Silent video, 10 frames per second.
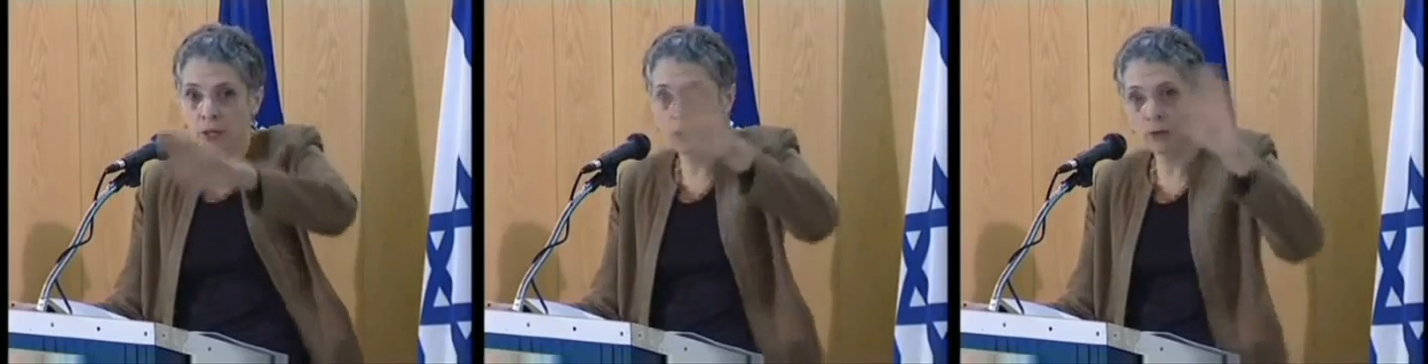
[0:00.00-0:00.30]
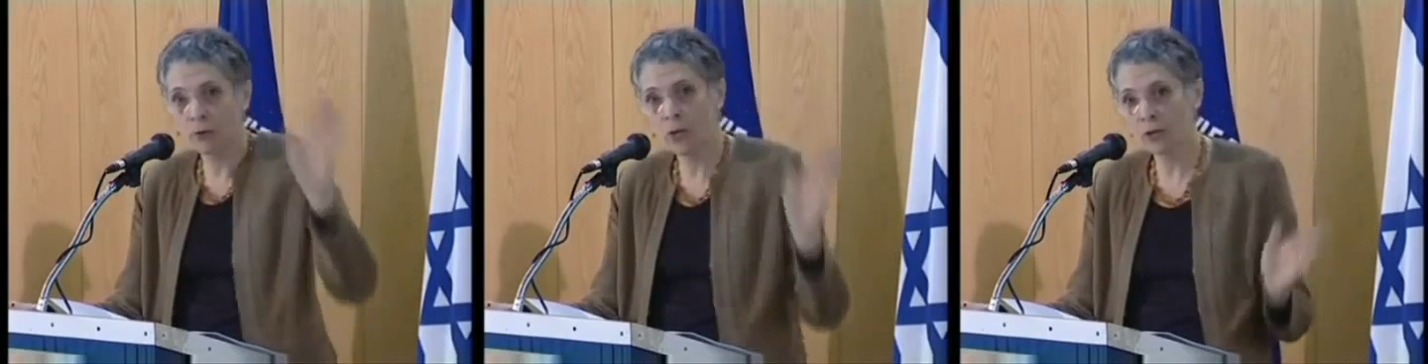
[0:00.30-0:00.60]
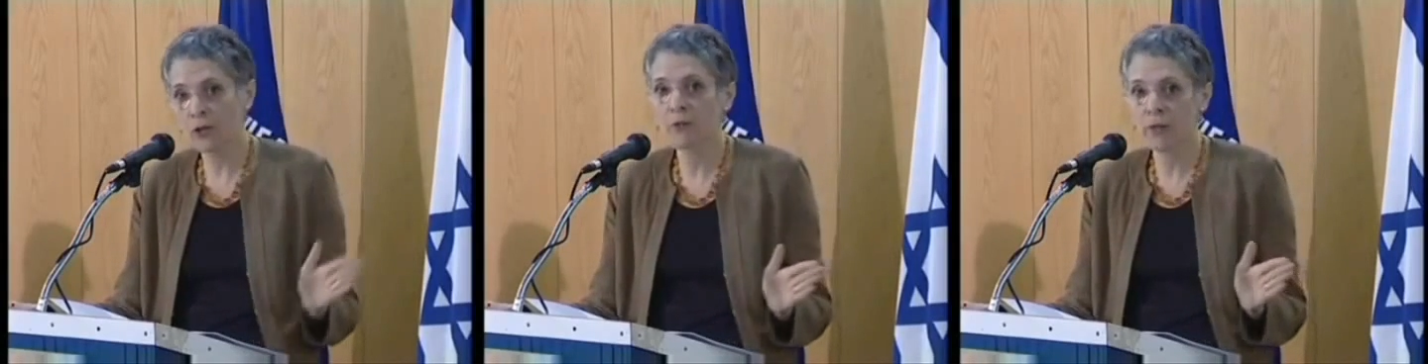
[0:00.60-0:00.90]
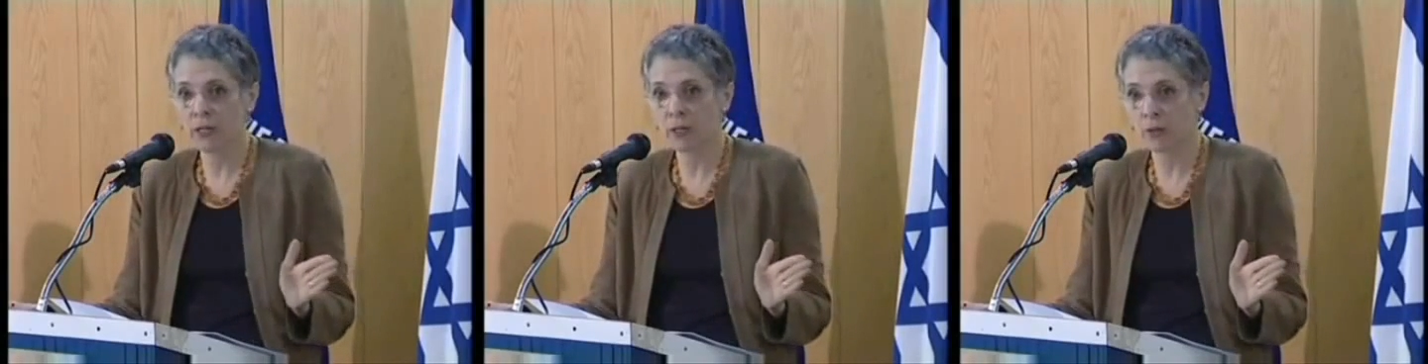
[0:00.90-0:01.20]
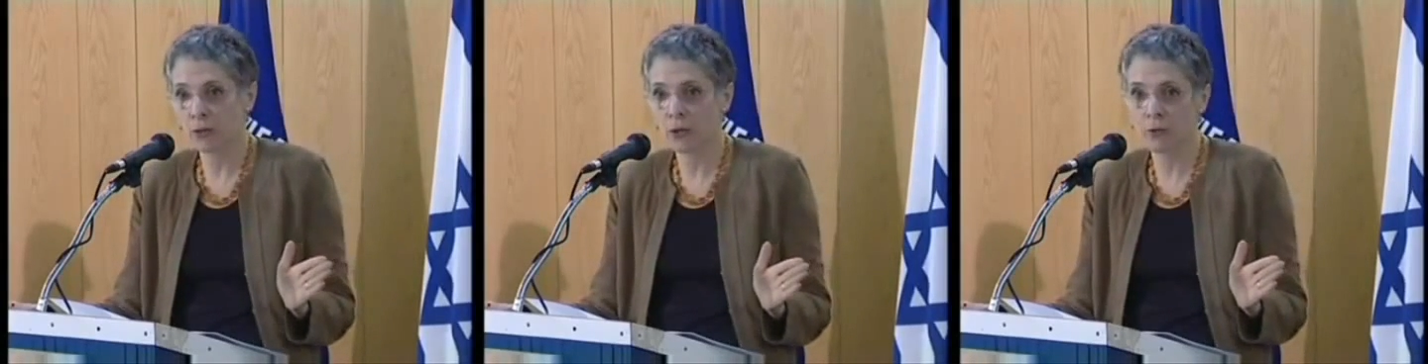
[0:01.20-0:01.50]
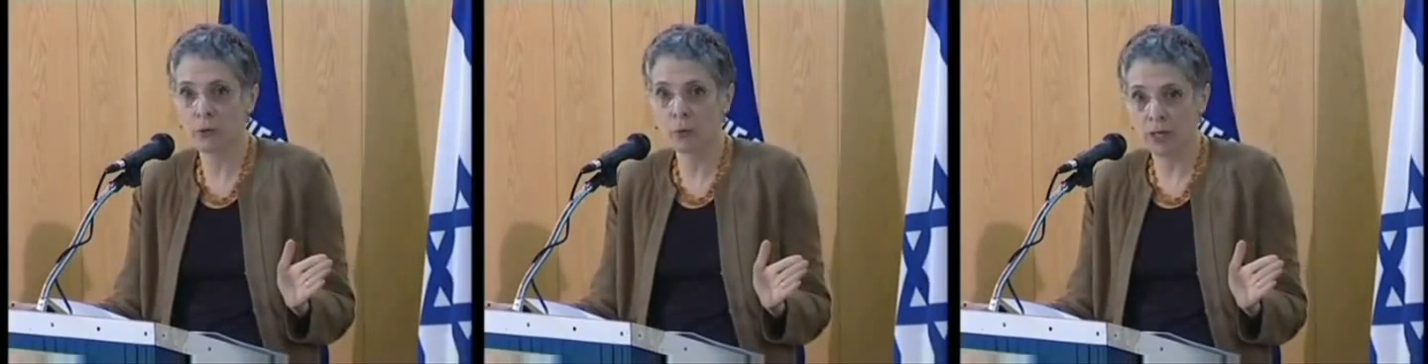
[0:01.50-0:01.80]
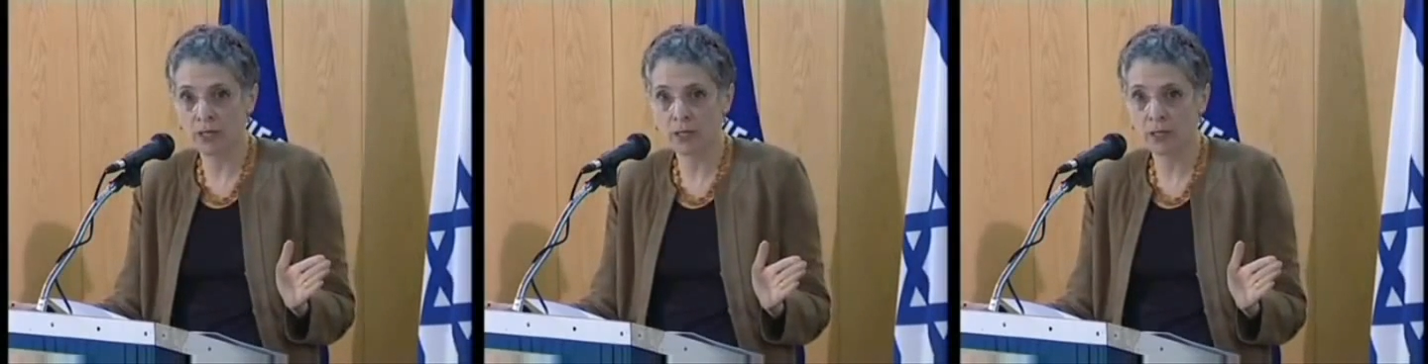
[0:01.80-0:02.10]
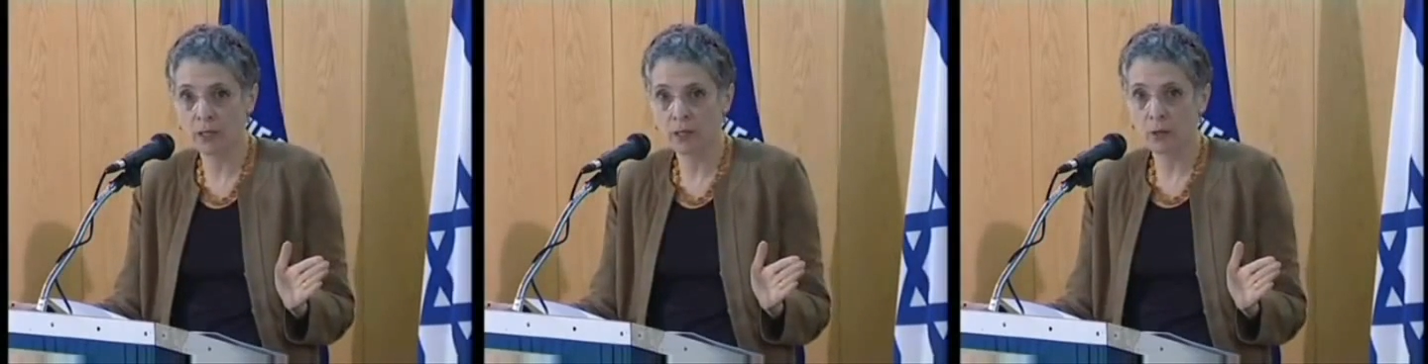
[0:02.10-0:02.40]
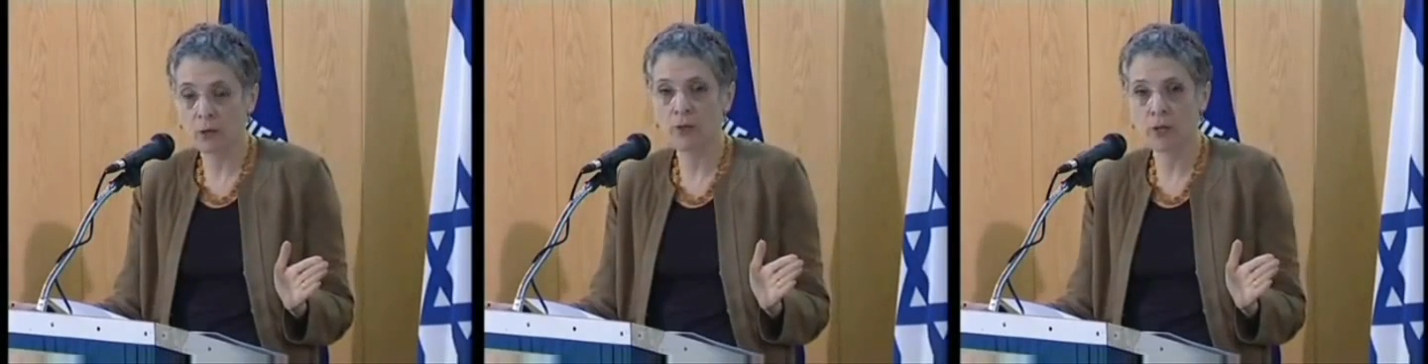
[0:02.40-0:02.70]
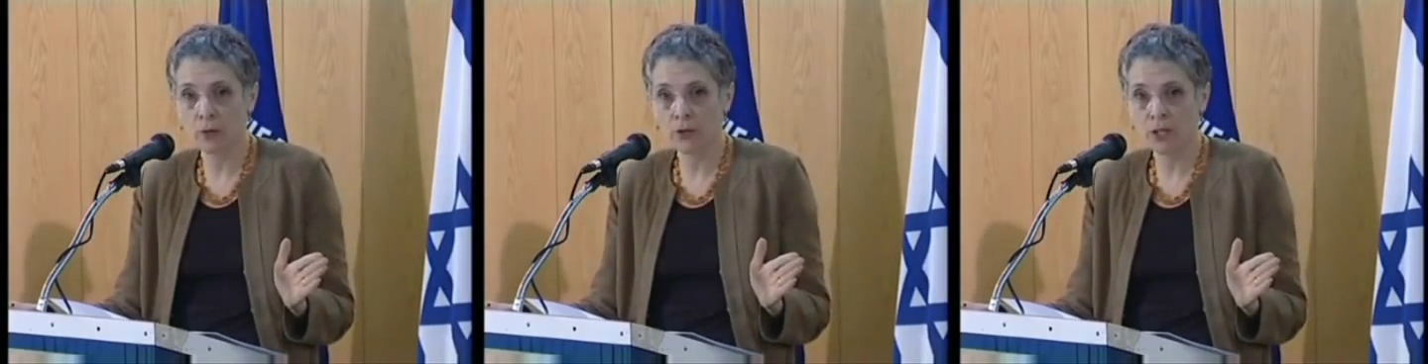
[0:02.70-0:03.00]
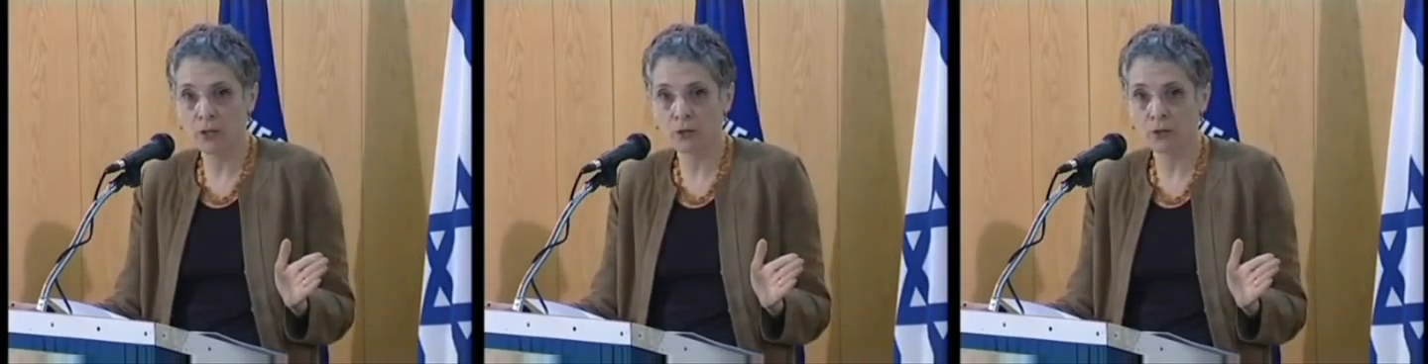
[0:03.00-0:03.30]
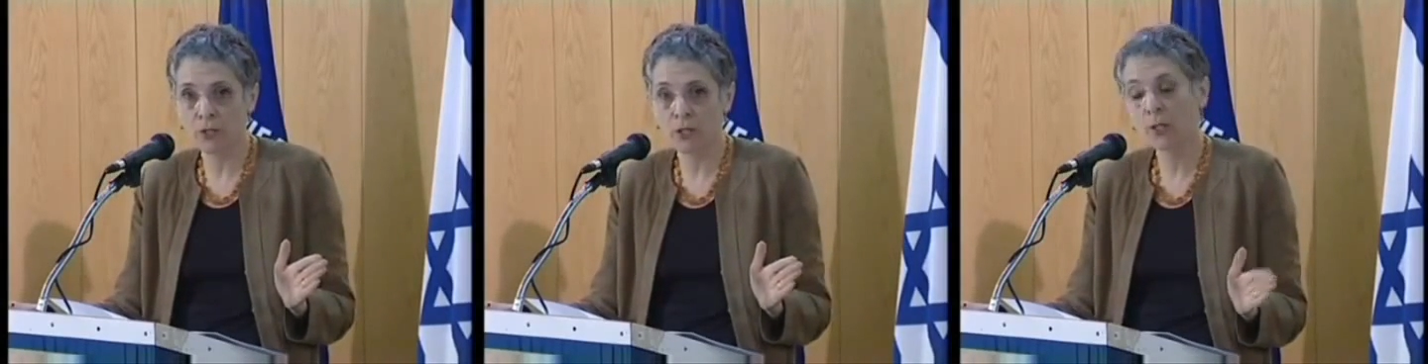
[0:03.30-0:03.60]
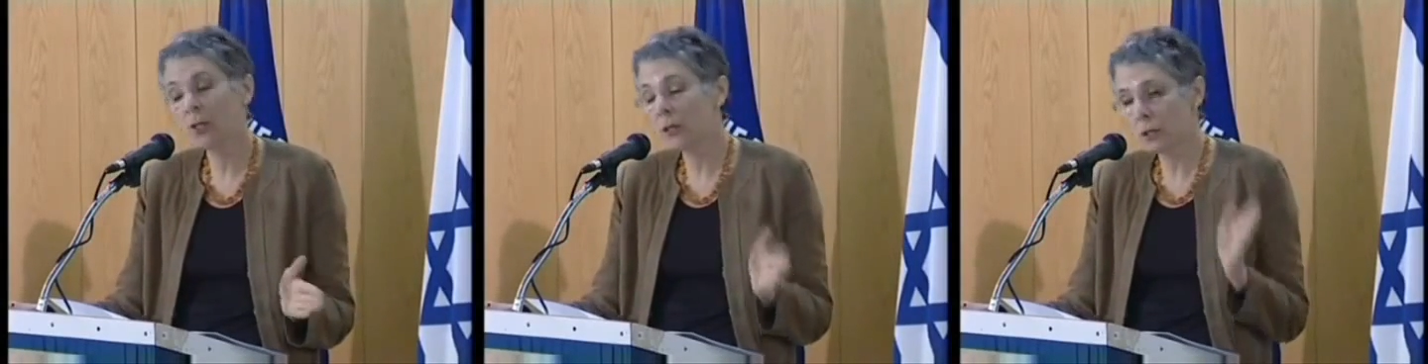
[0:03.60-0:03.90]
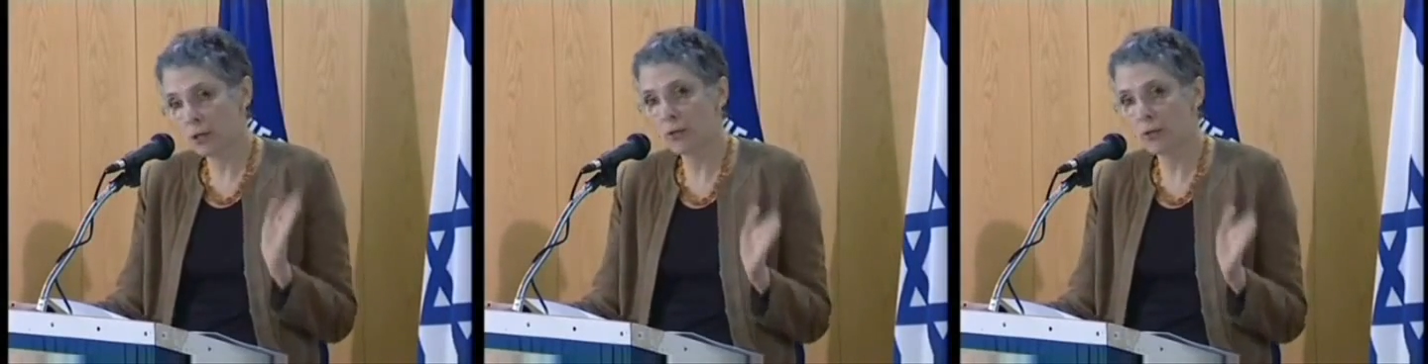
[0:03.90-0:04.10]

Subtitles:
with the overarching values of the West or of the host countries,